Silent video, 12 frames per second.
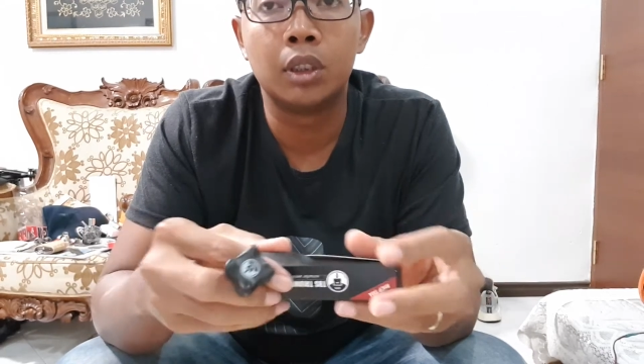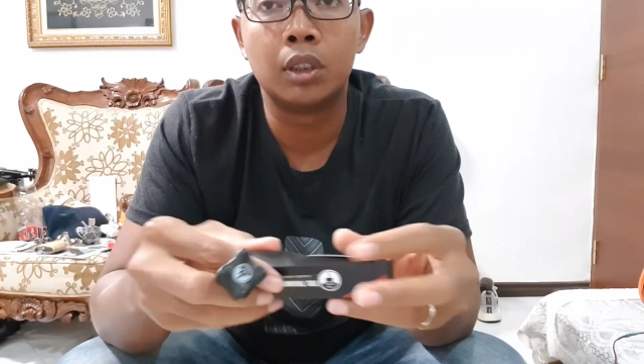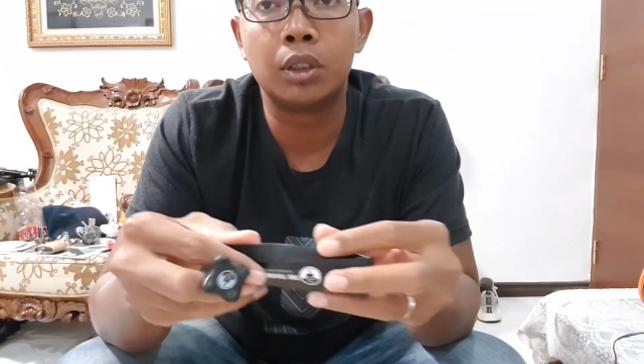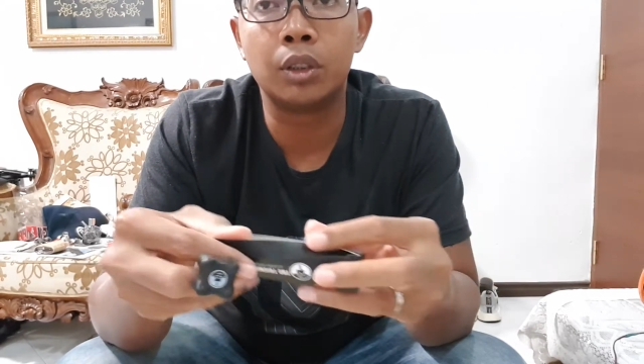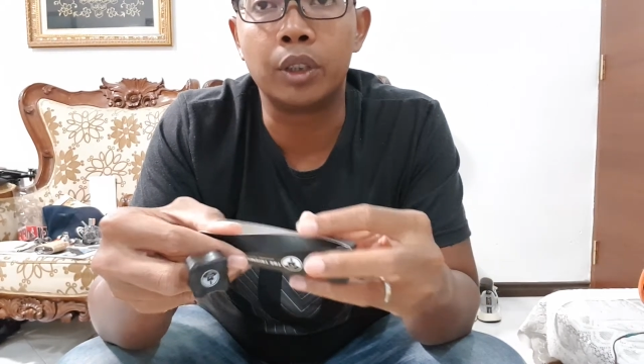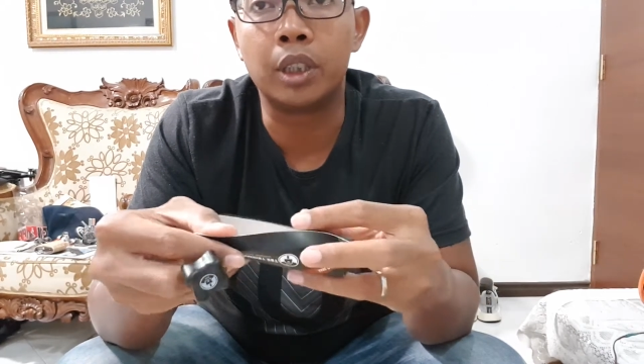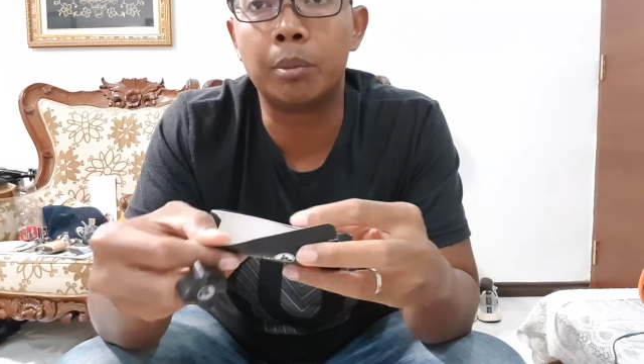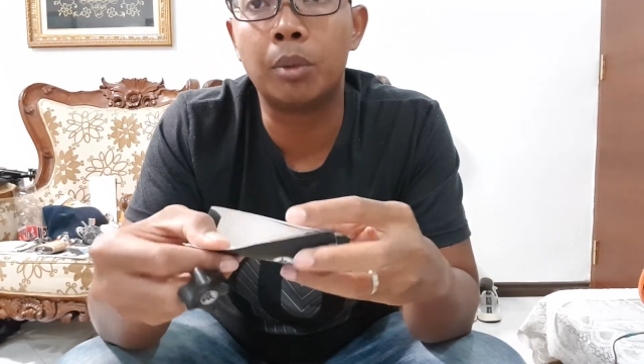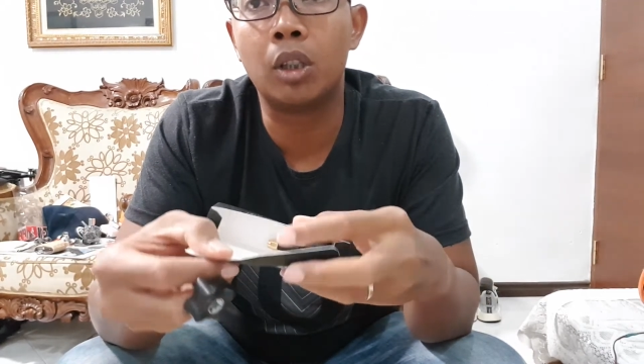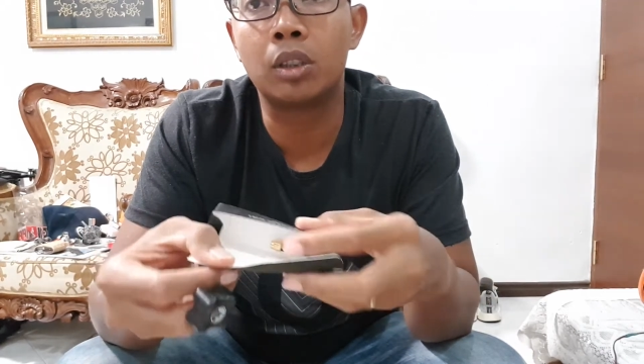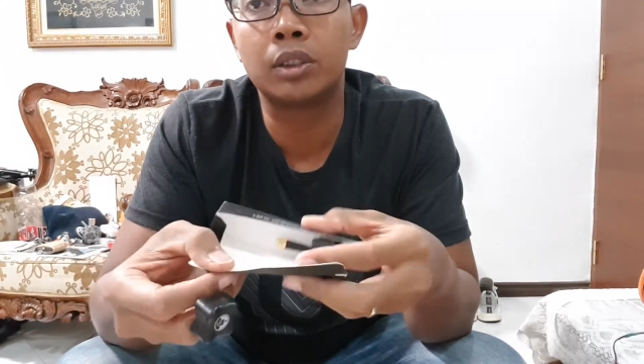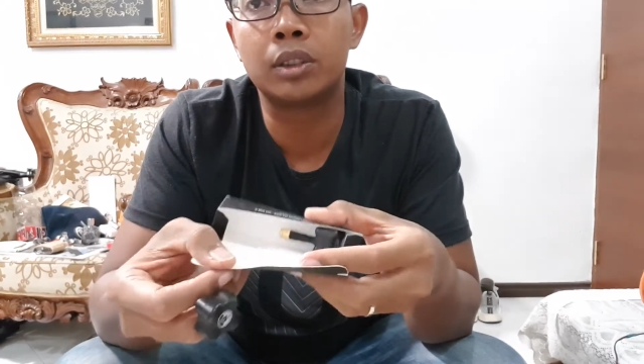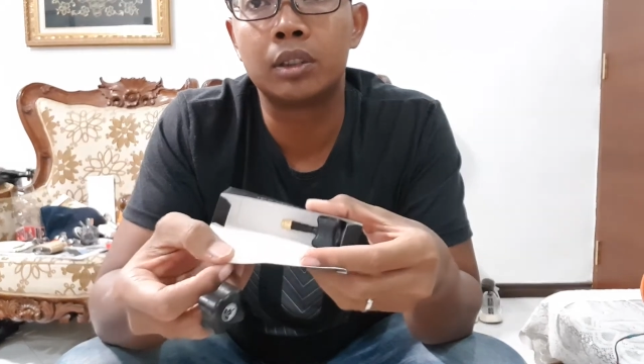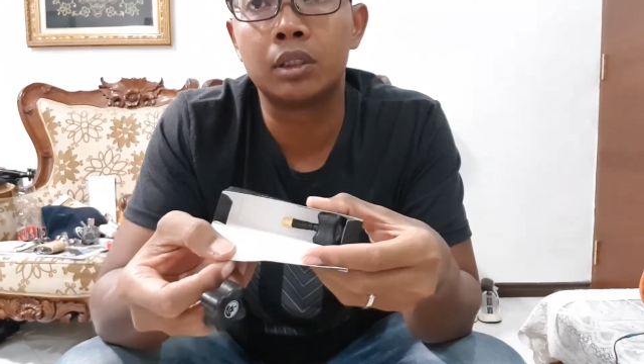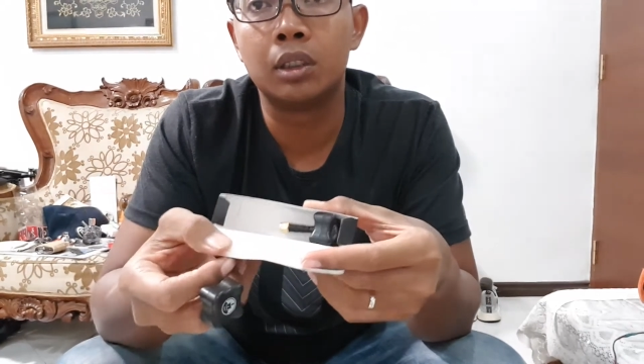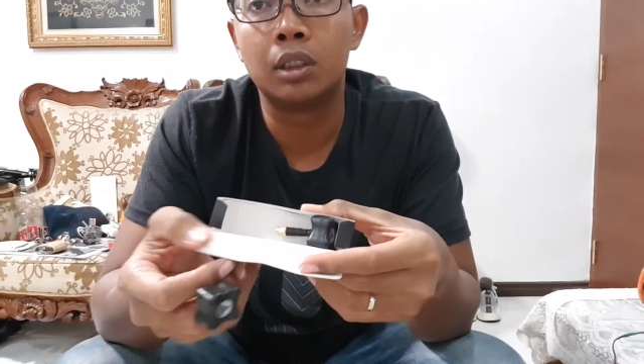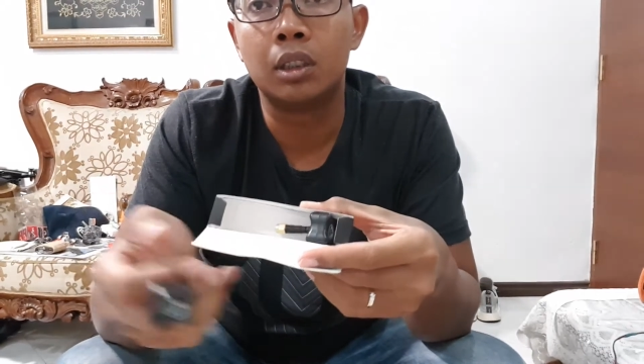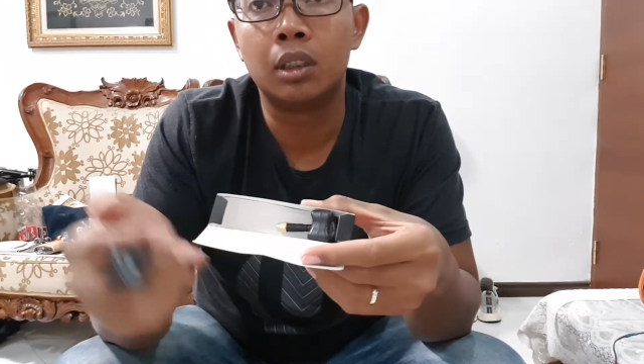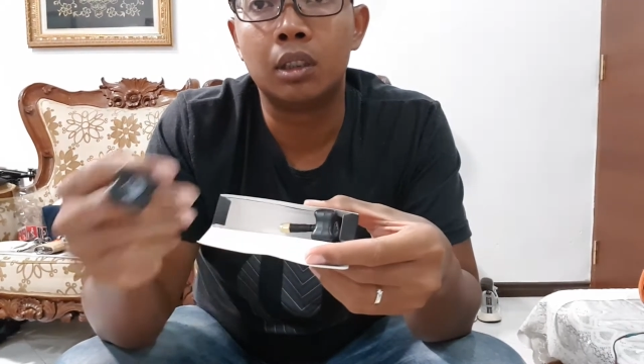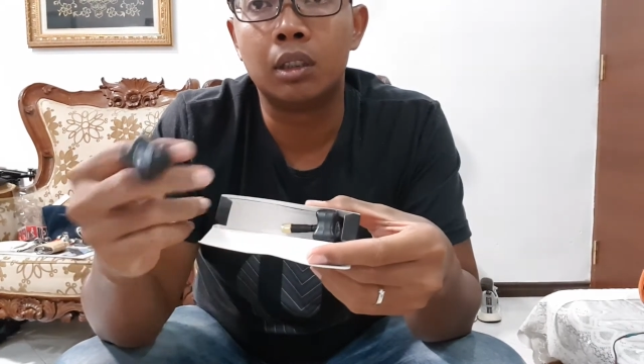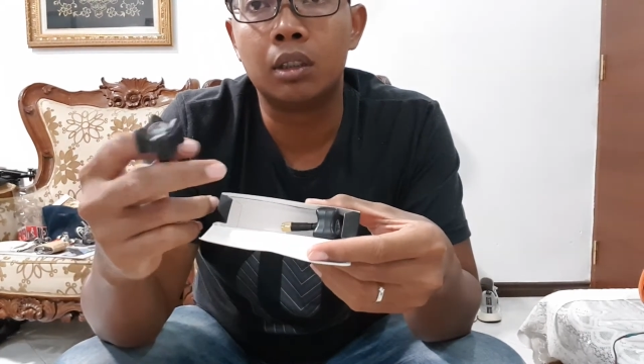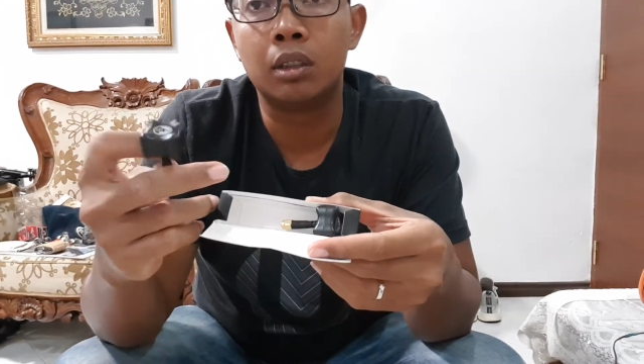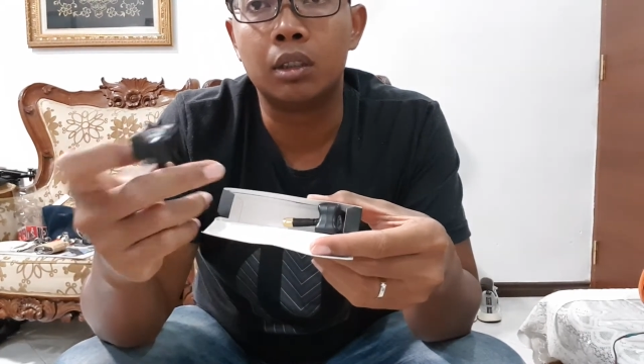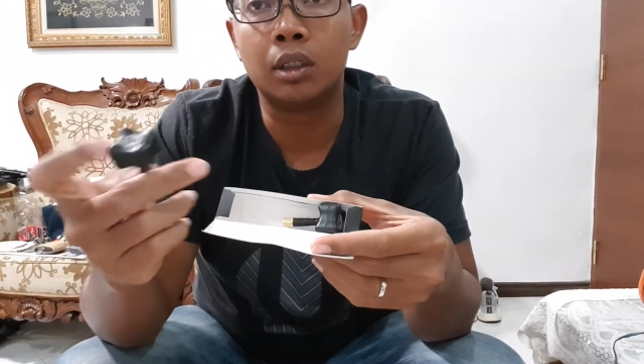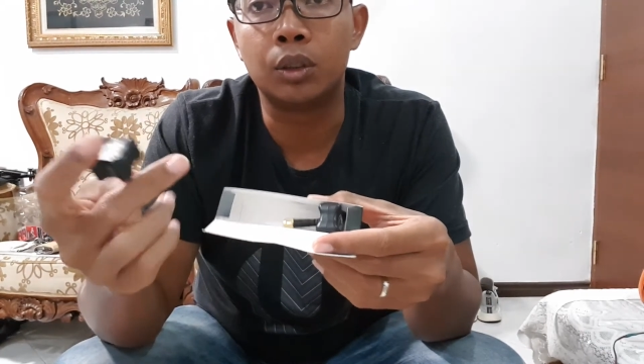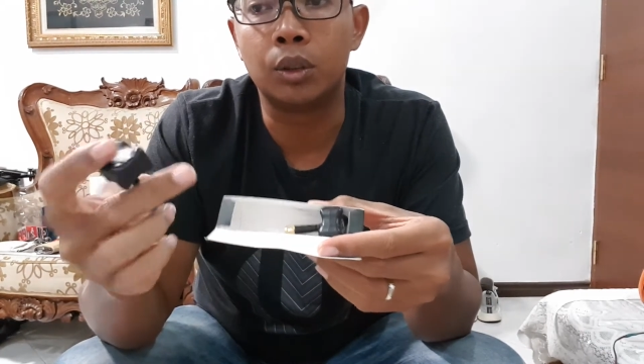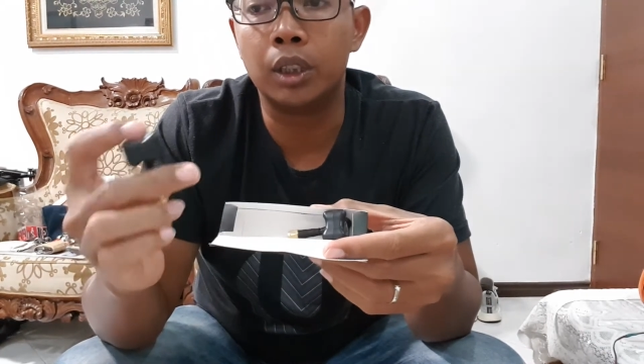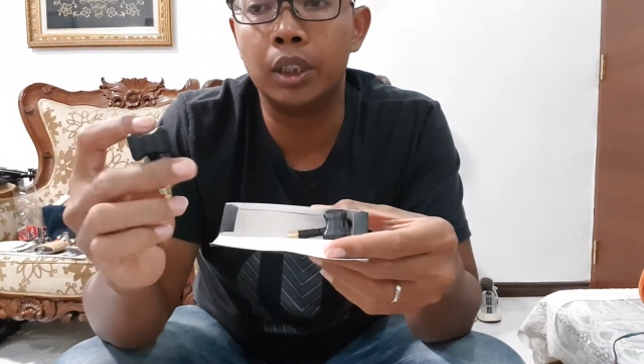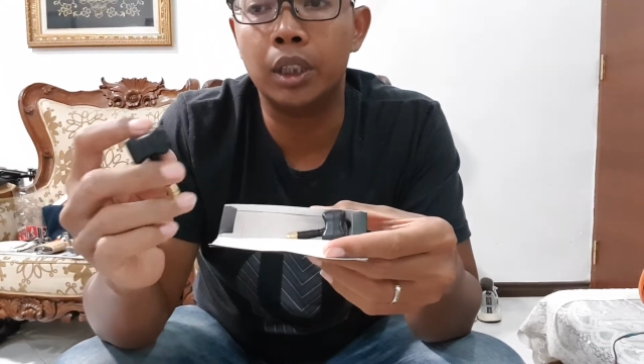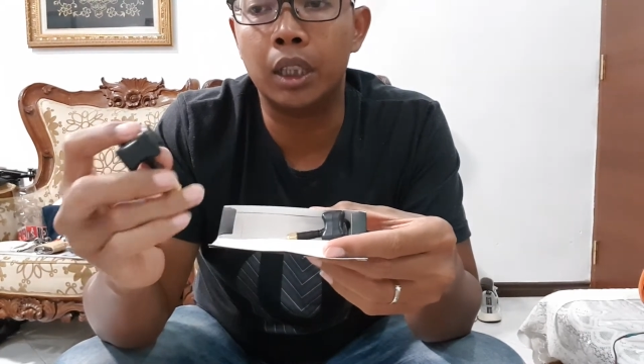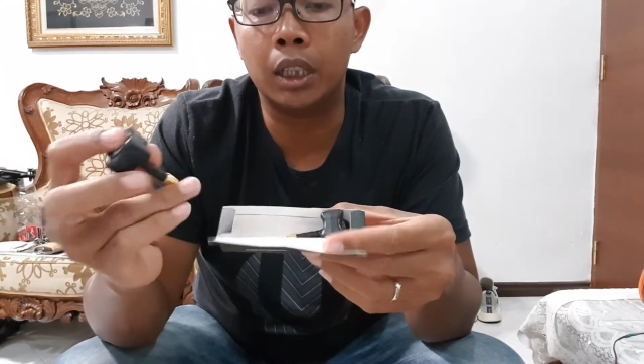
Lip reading: So in the box is only